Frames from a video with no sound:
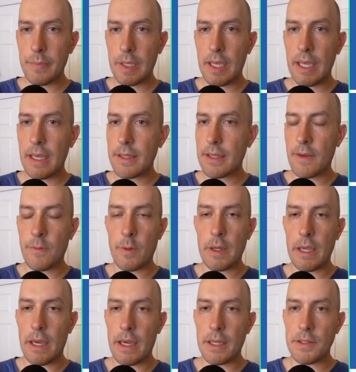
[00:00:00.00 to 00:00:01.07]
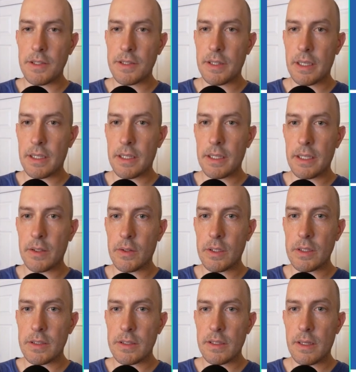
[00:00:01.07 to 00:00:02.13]
And FYI, just like in
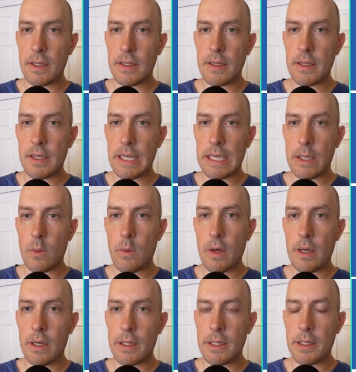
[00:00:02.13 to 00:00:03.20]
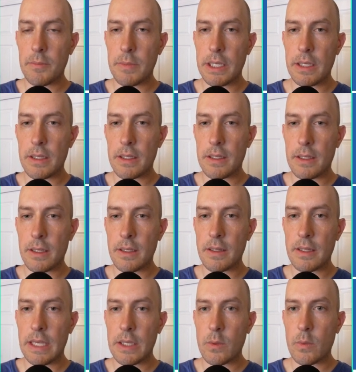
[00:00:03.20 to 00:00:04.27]
English, lengua can mean a
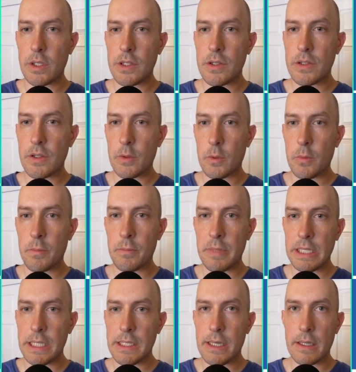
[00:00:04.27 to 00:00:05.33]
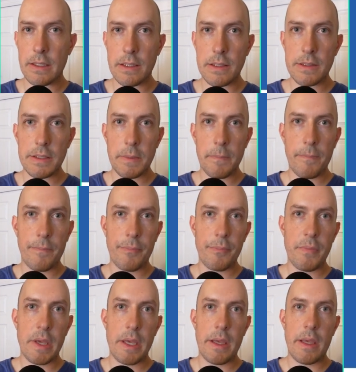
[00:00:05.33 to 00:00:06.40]
language too, many tongues.
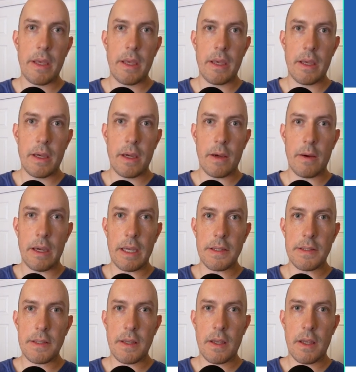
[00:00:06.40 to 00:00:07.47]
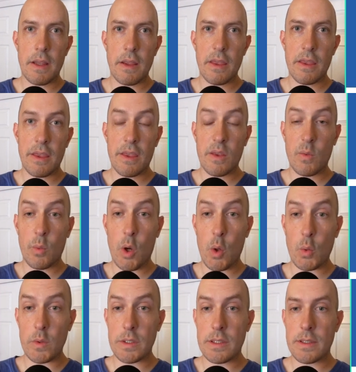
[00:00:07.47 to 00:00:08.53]
All right,
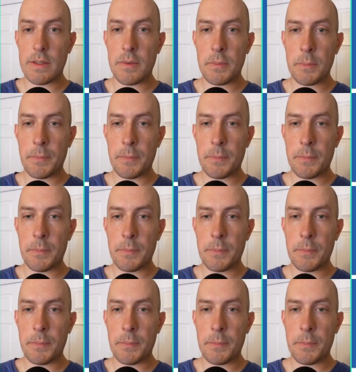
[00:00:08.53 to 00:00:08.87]
throat.